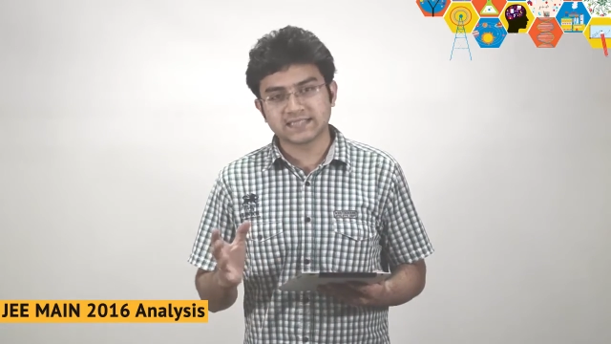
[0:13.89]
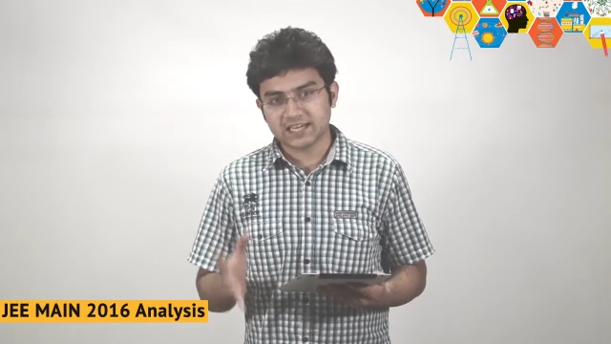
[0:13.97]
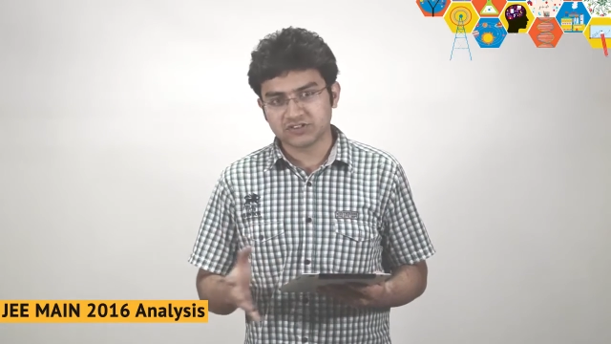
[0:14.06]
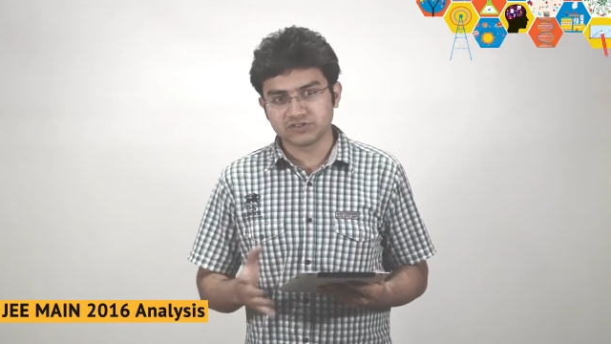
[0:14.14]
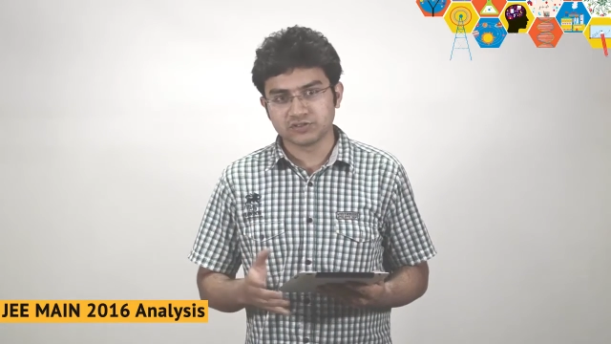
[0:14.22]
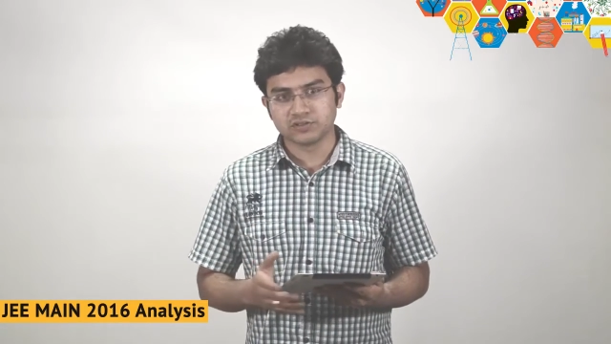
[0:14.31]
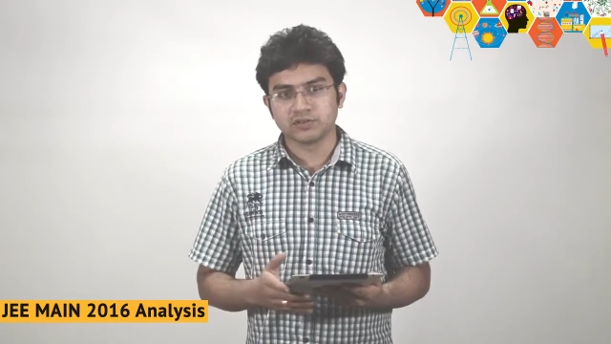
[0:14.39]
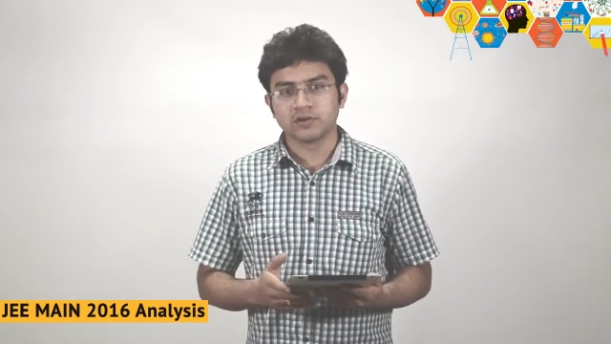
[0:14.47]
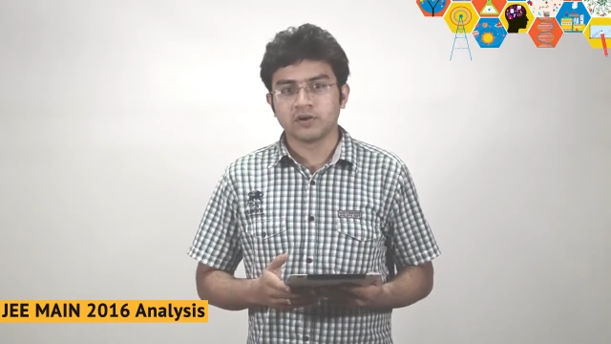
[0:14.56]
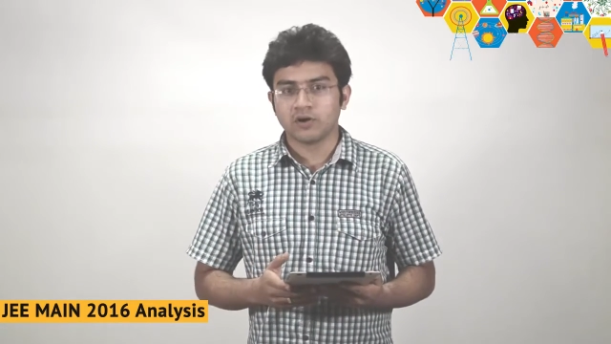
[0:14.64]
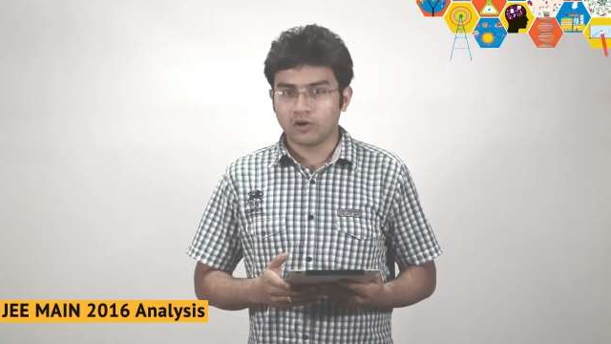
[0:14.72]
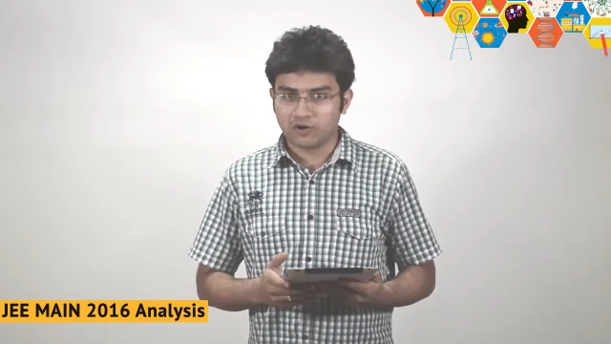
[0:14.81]
section
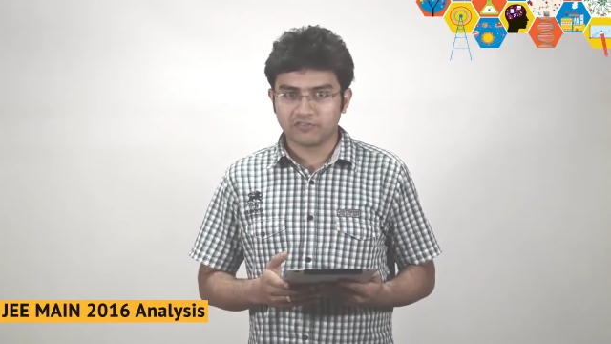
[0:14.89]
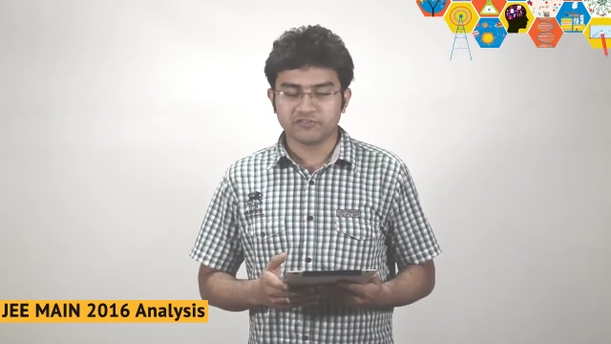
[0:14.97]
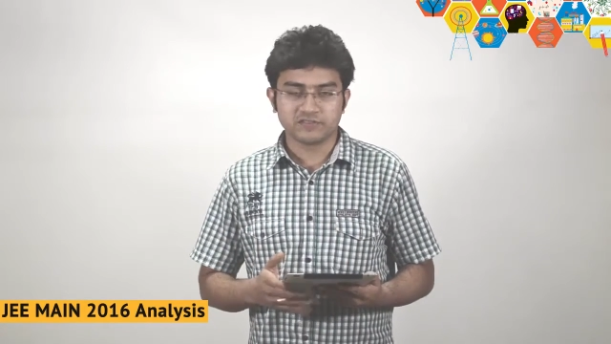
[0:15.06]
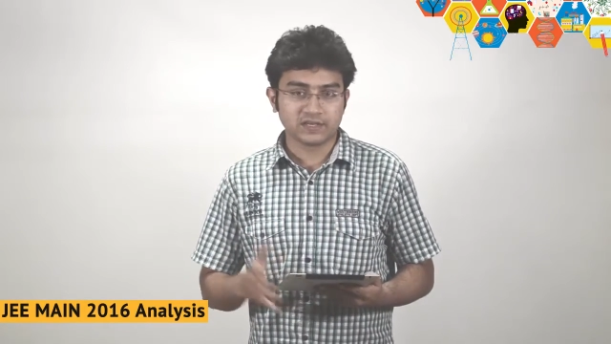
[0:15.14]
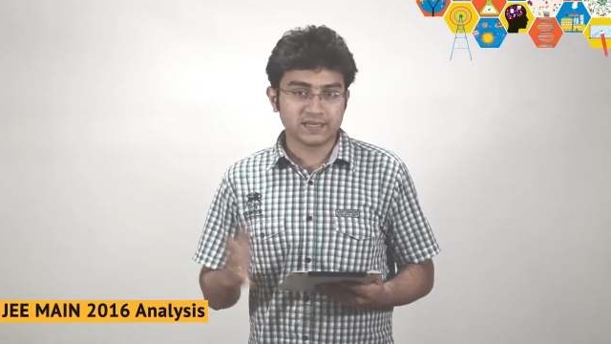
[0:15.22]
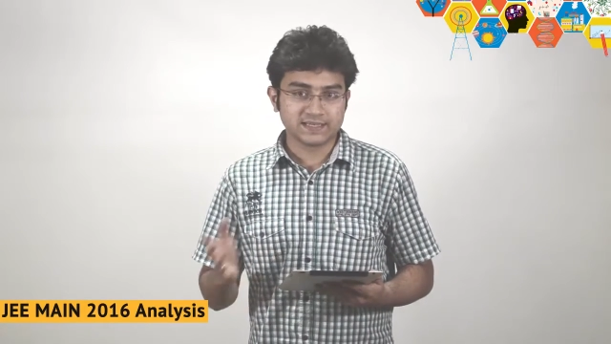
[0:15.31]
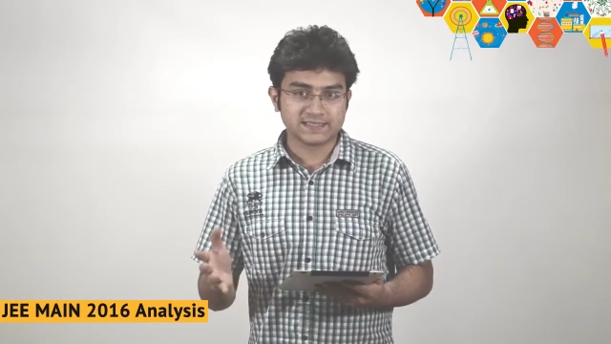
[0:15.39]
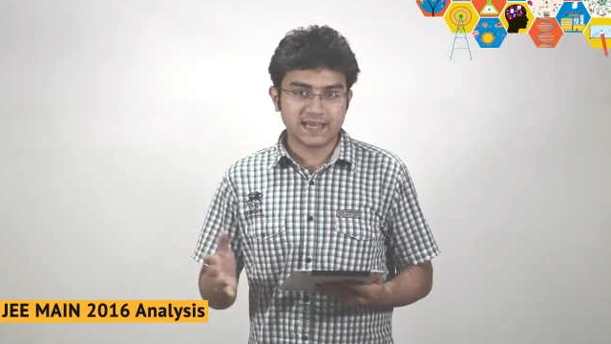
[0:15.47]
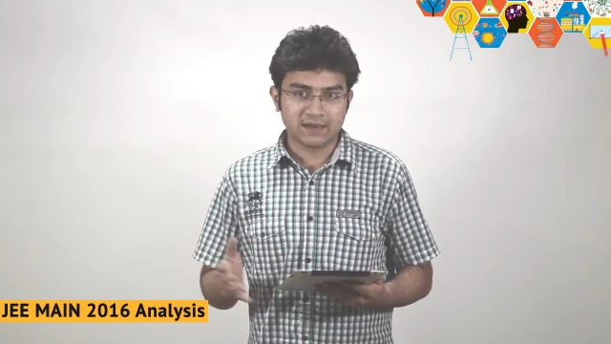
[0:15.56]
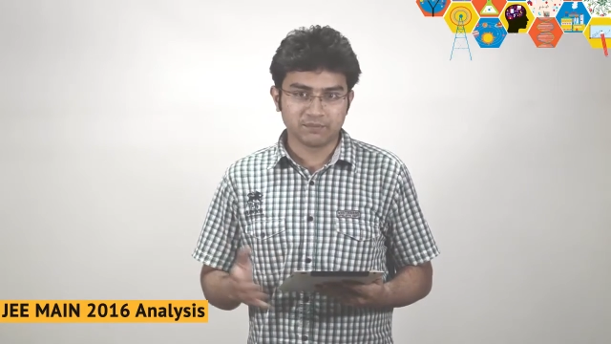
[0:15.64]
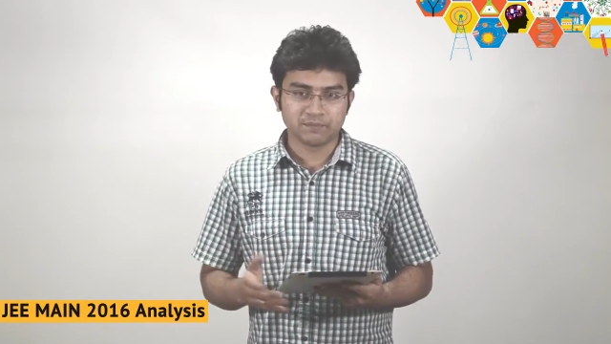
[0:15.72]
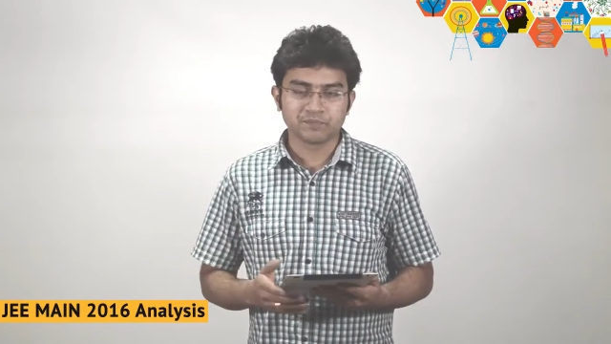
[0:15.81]
of the
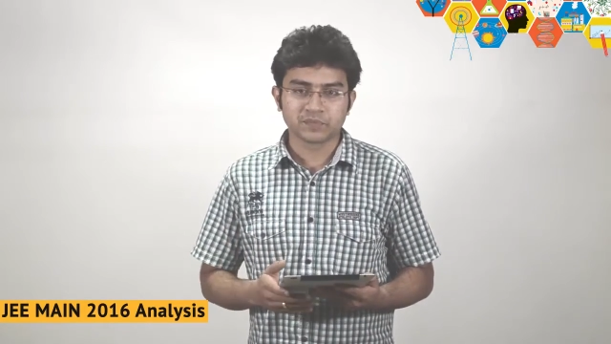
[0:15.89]
exam.